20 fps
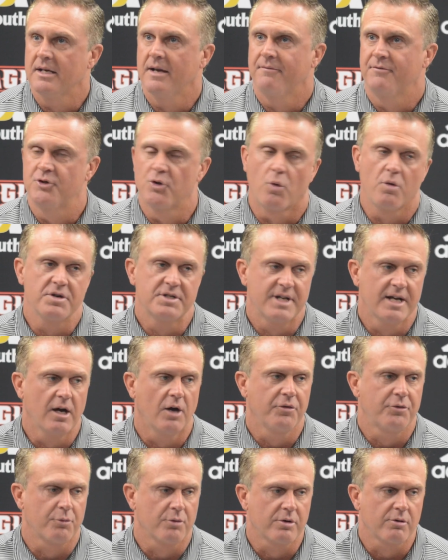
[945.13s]
If Jordan's
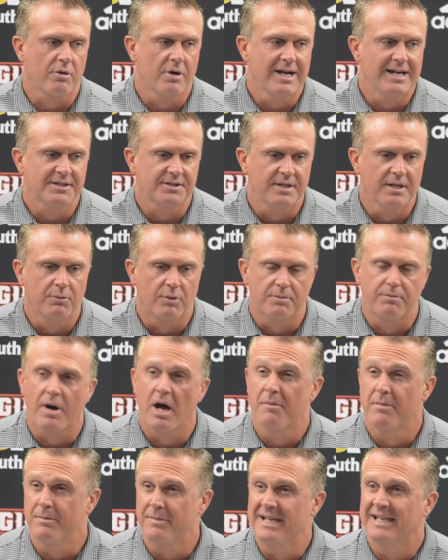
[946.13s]
health regressed, it would
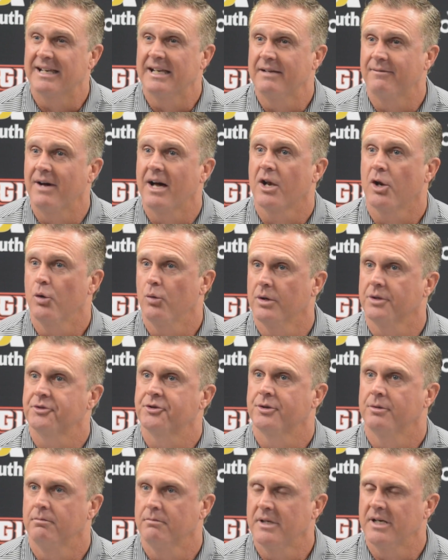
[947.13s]
probably be Levi
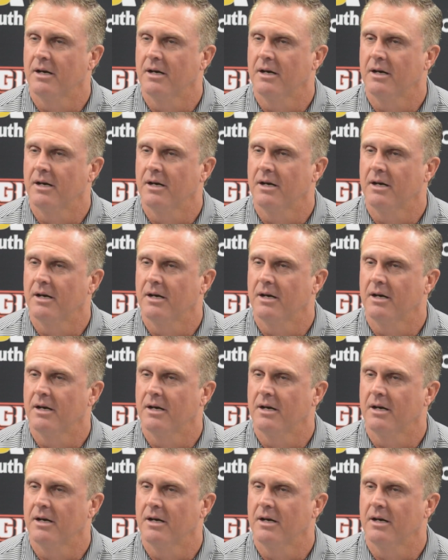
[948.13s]
Lewis.